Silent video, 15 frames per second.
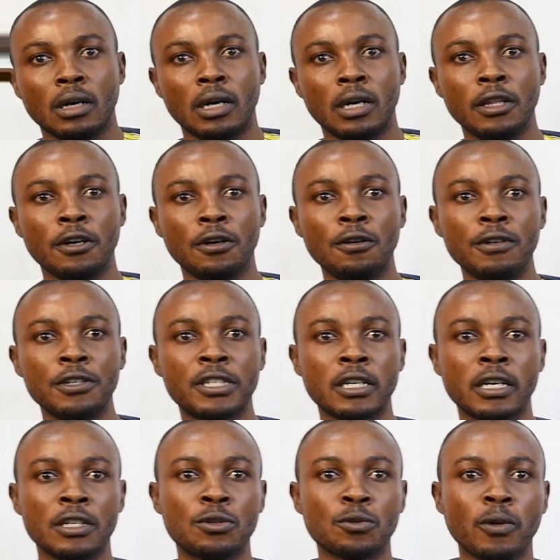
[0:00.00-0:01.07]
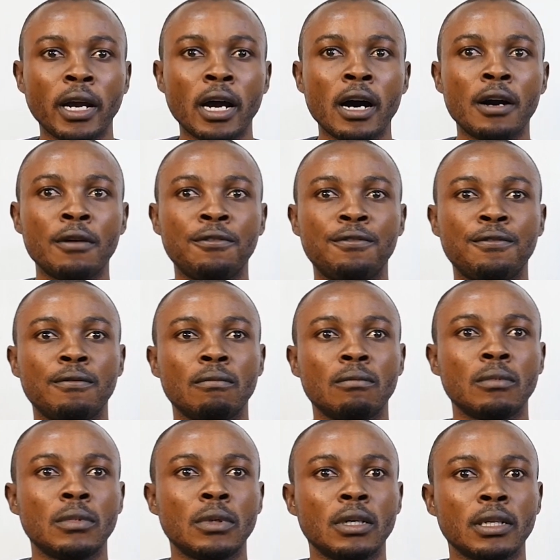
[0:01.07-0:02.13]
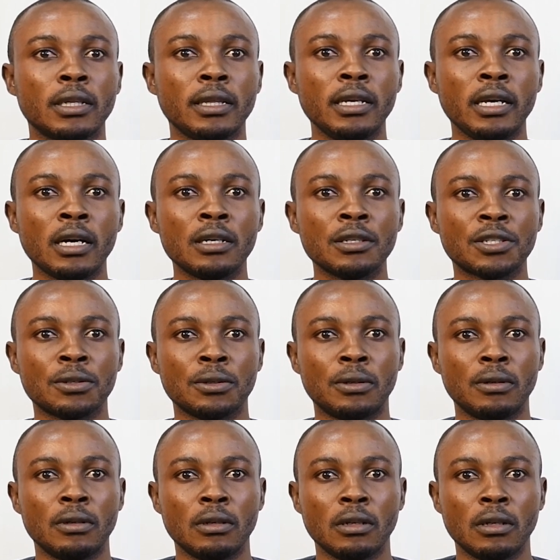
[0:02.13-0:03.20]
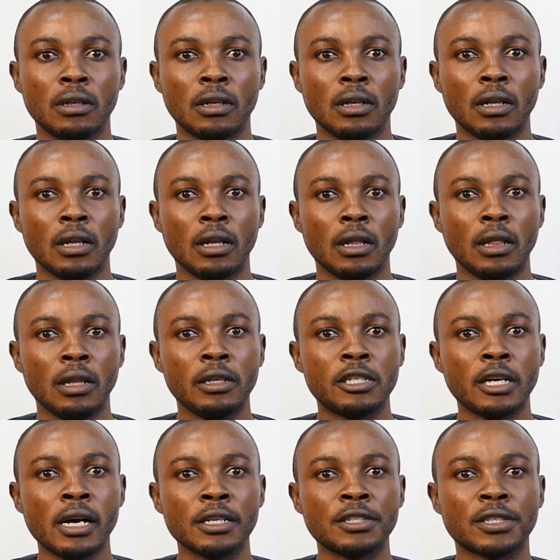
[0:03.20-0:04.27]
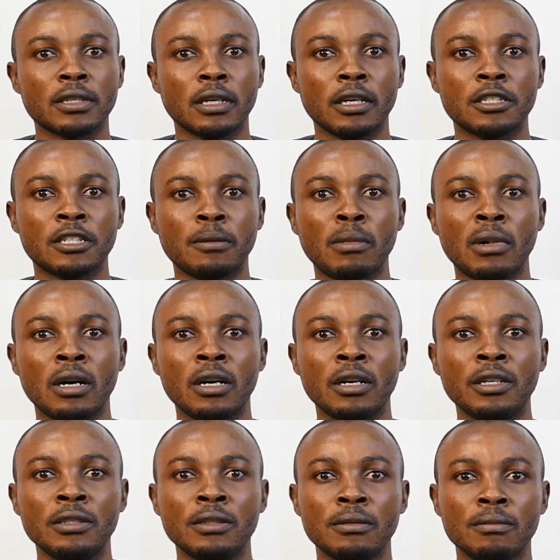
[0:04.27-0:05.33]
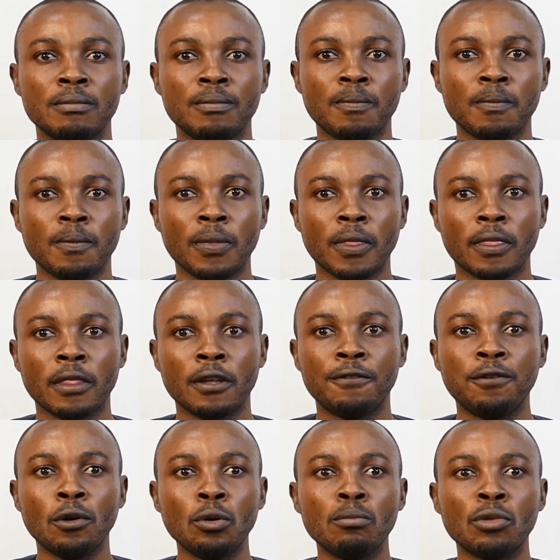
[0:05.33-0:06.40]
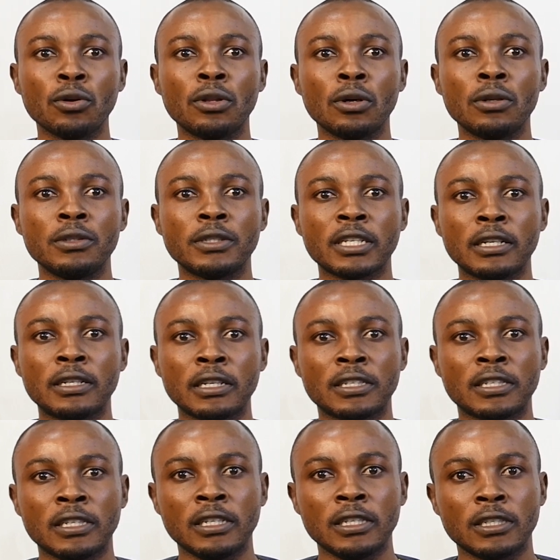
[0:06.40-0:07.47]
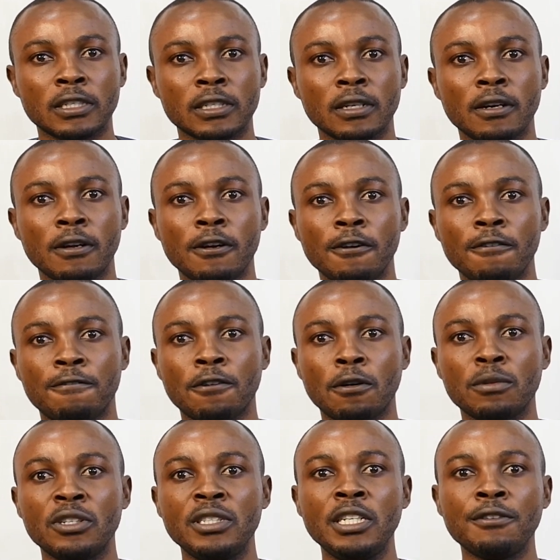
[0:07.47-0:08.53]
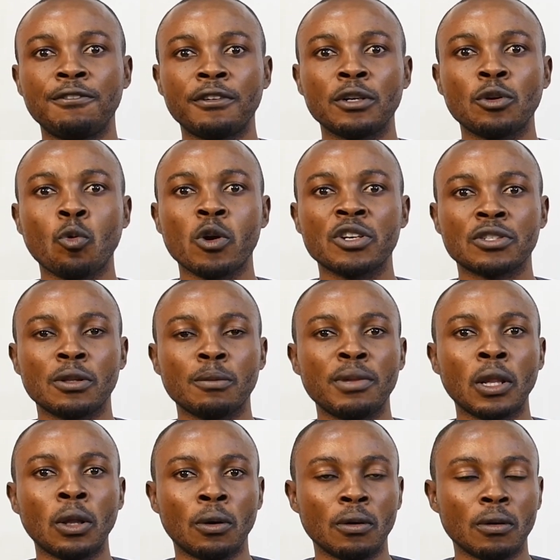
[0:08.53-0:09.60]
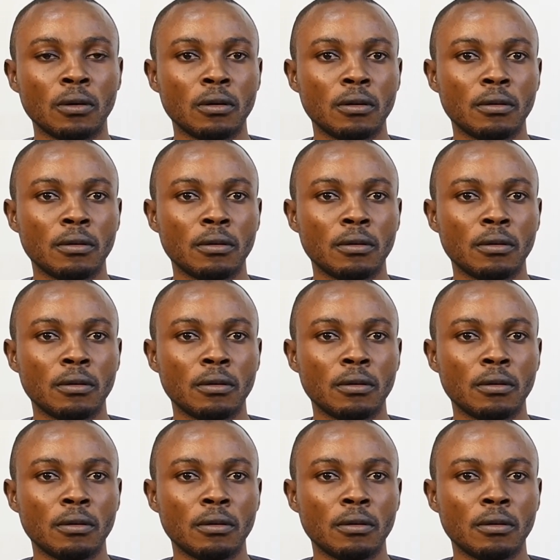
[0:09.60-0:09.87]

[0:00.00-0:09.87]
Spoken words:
On the other side, we have the answer. Let us examine the following model sentences from the different questions below.